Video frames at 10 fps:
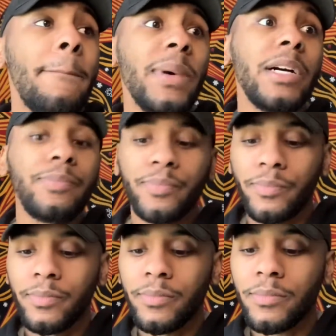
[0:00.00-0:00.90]
But
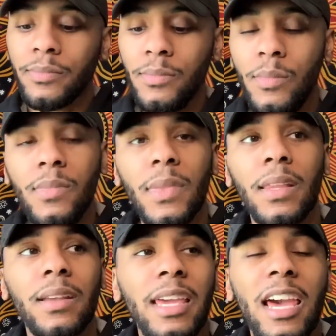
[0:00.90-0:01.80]

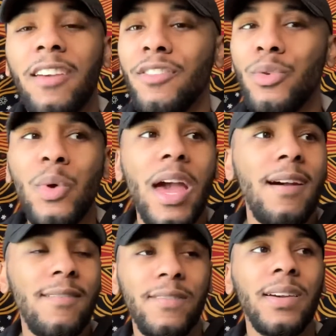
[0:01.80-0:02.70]
yeah, if you
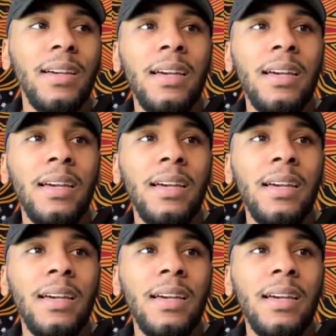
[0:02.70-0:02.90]
have